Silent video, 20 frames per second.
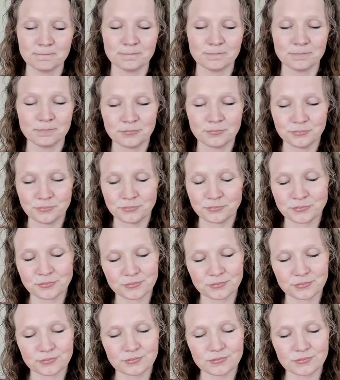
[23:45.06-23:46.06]

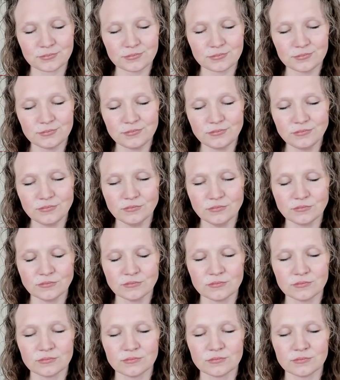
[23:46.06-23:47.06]

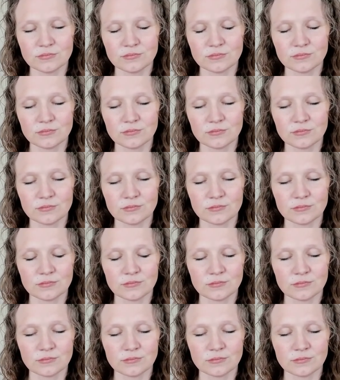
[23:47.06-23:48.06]

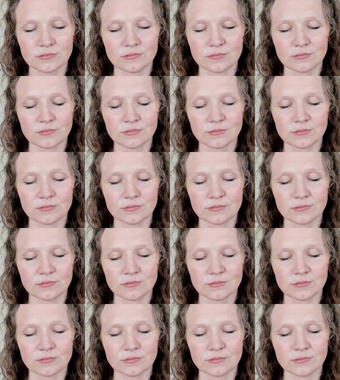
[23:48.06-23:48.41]
Nobody speaks.